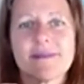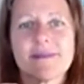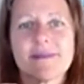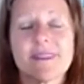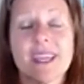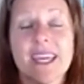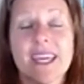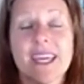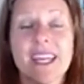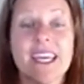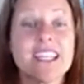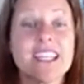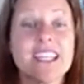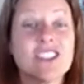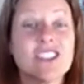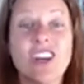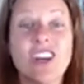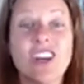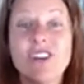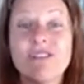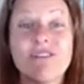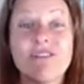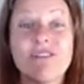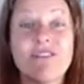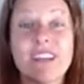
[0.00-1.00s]
and I
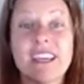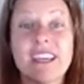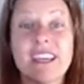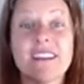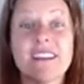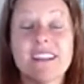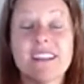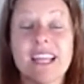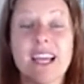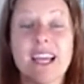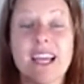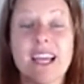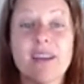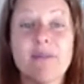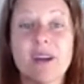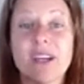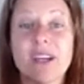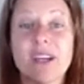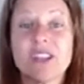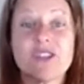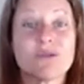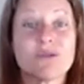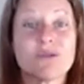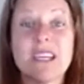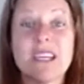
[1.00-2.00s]
don't feel like my
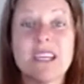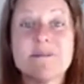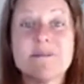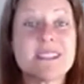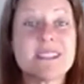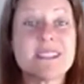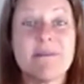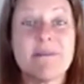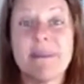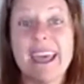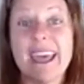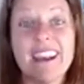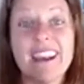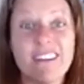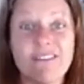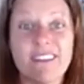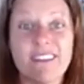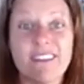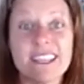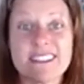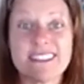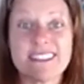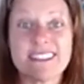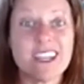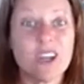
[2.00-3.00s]
dreams are
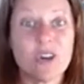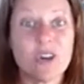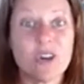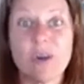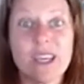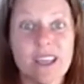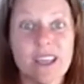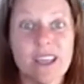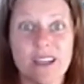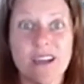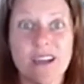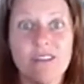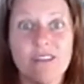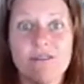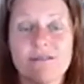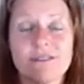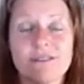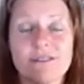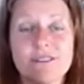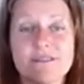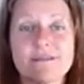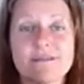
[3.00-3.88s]
manifesting quick enough,